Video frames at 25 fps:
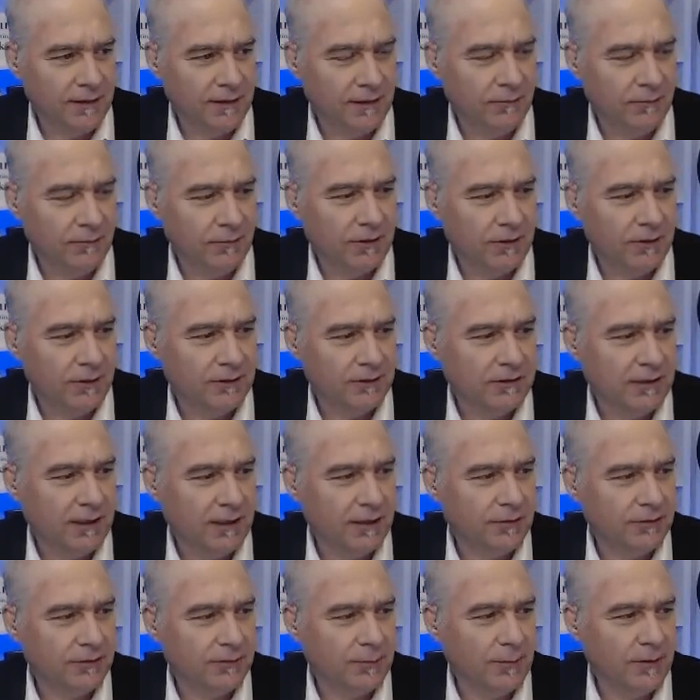with their
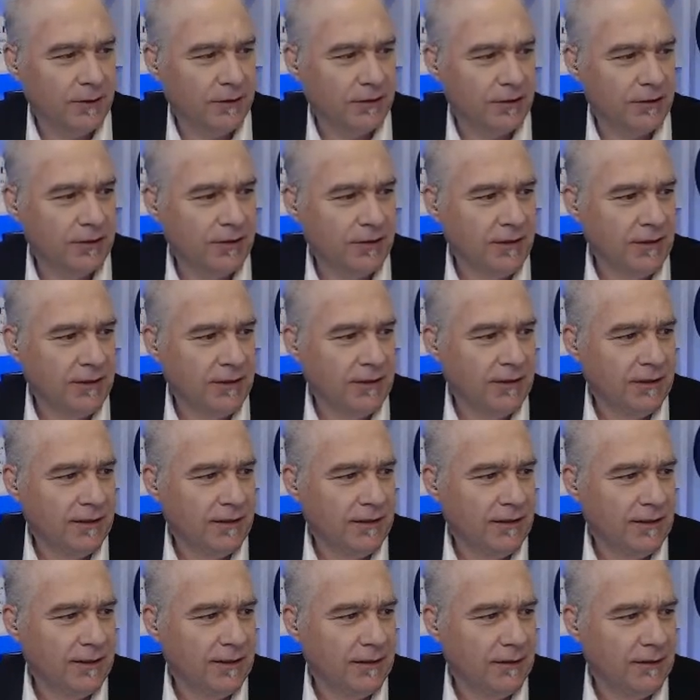sales pitch
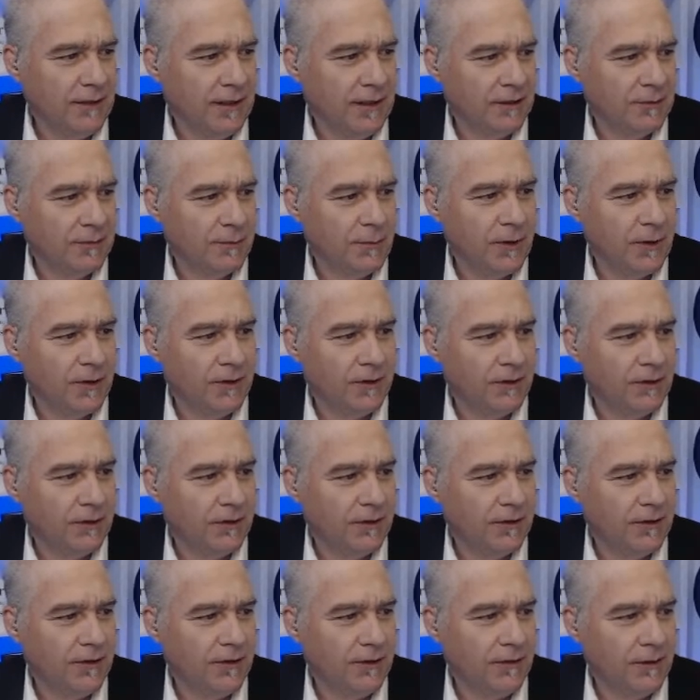as part of
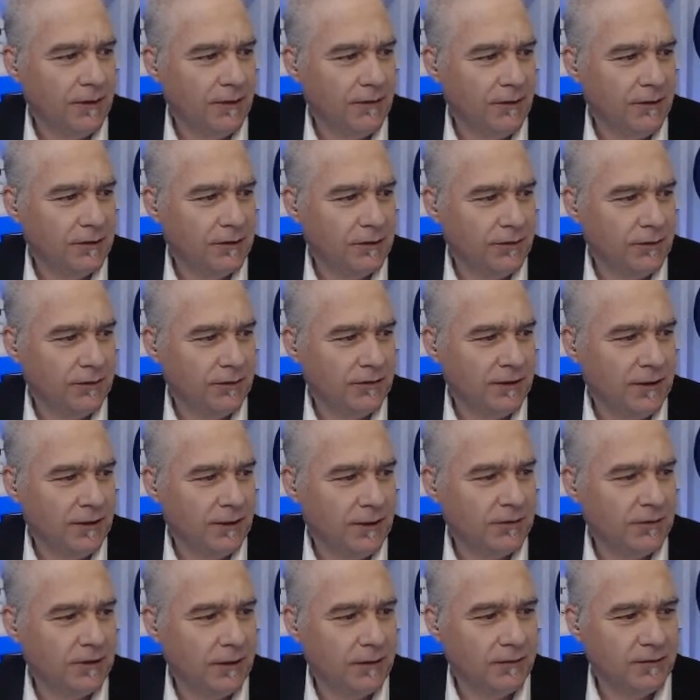of introducing
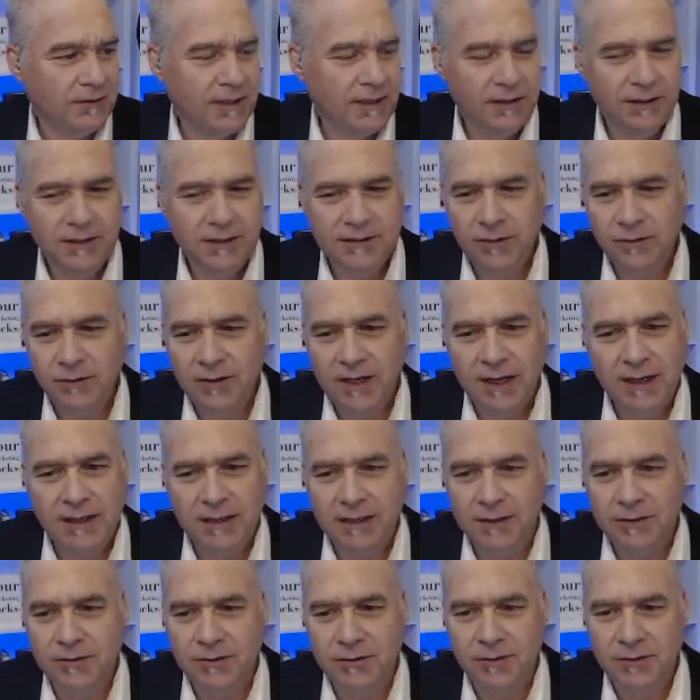themselves. Now, it's okay
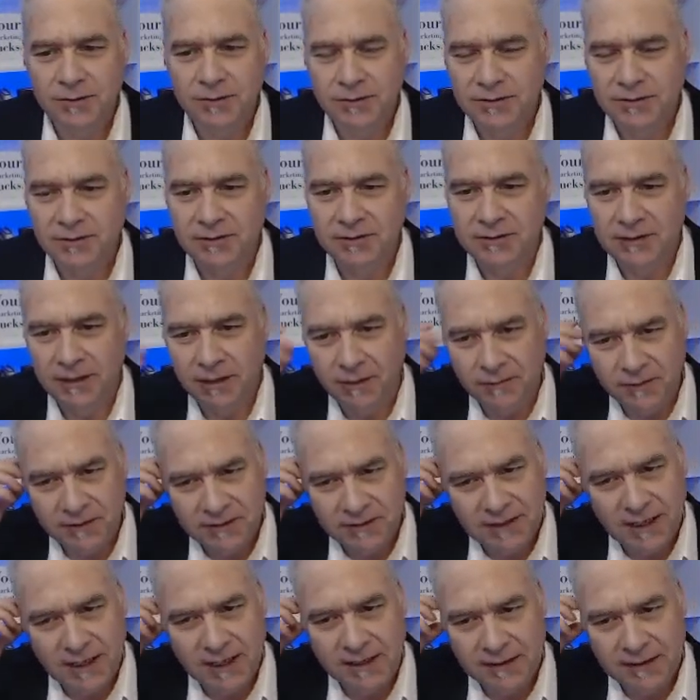to introduce yourself.
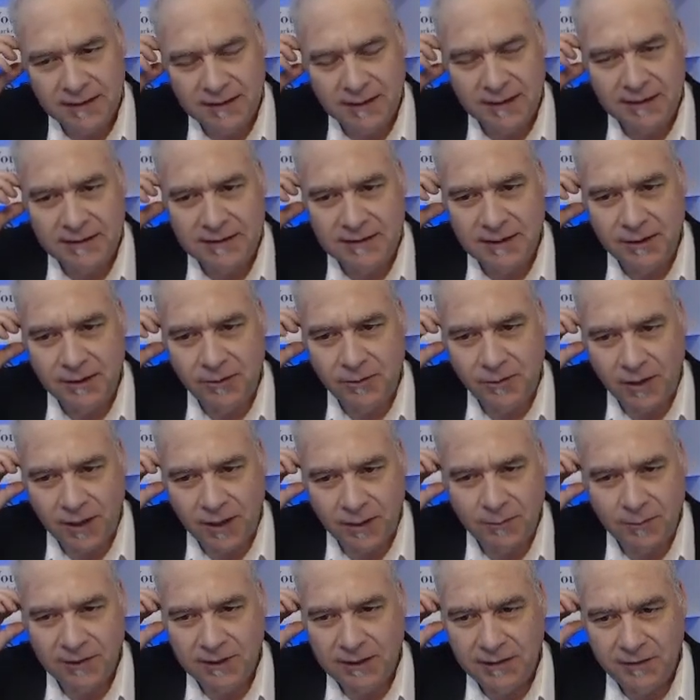It's kind of the idea,
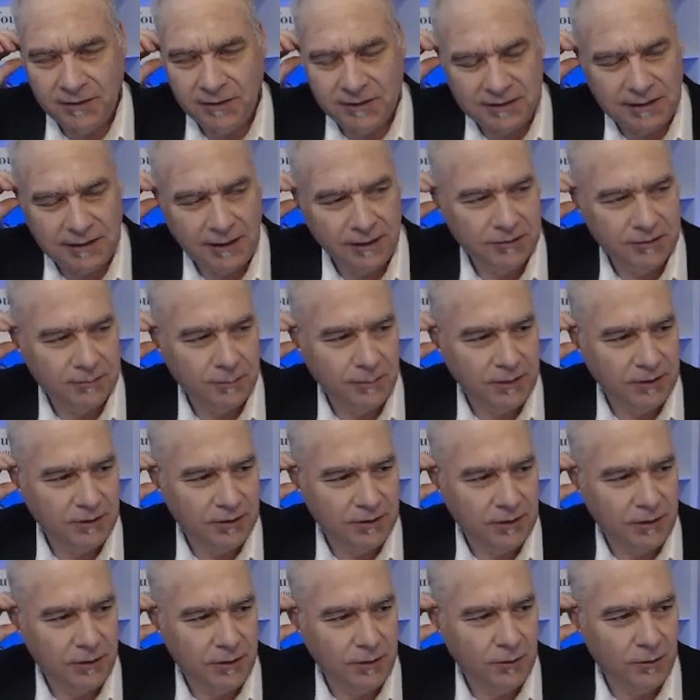right? But leave the sales
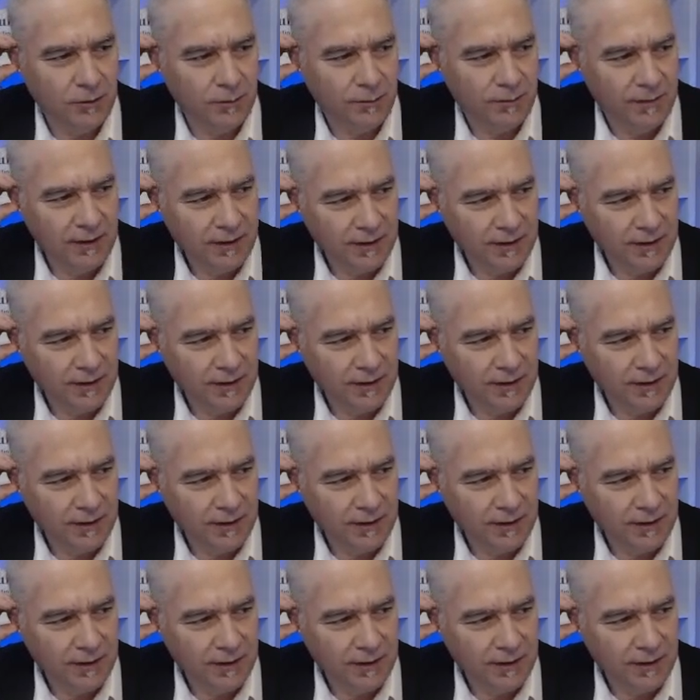pitch at home.